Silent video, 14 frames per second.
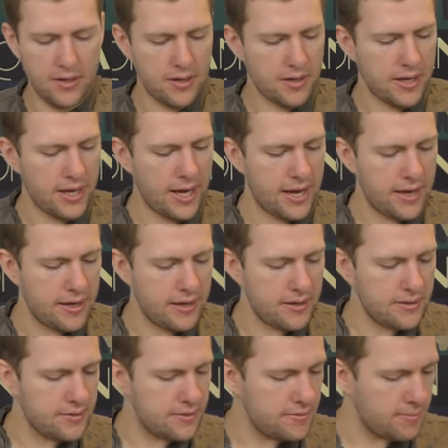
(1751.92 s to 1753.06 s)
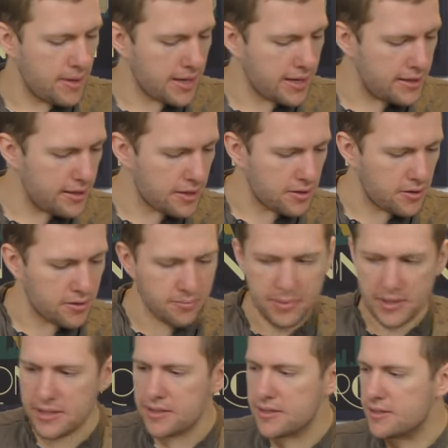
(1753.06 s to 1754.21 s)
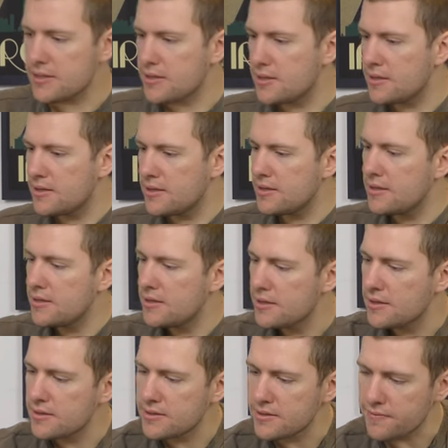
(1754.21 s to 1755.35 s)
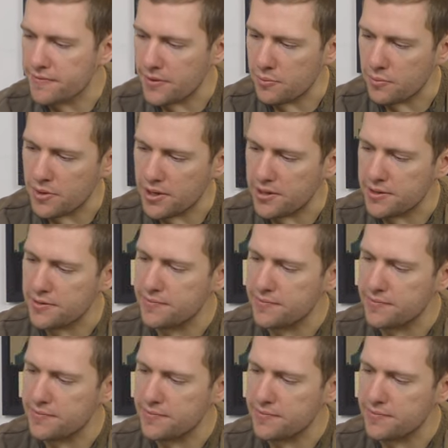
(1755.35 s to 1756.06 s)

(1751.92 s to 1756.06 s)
Okay. Making the cockpit. It's a fun word.